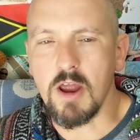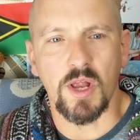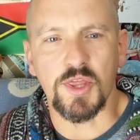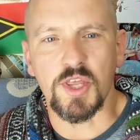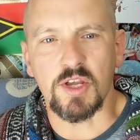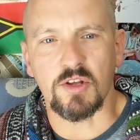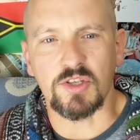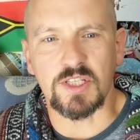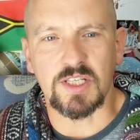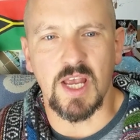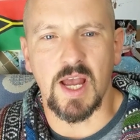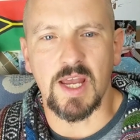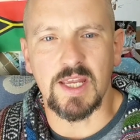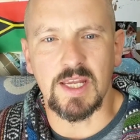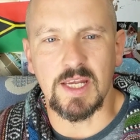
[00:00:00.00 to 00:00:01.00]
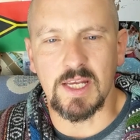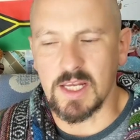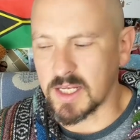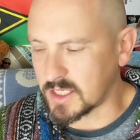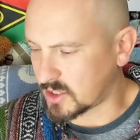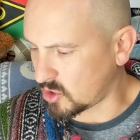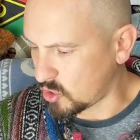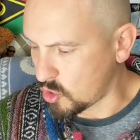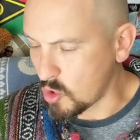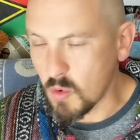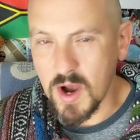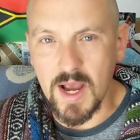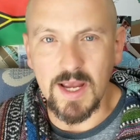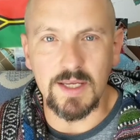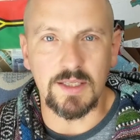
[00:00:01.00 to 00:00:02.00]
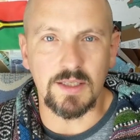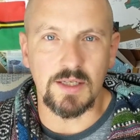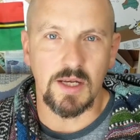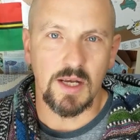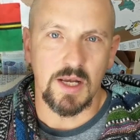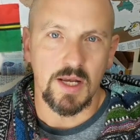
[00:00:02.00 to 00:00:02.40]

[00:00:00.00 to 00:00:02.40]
One thing I'd say is always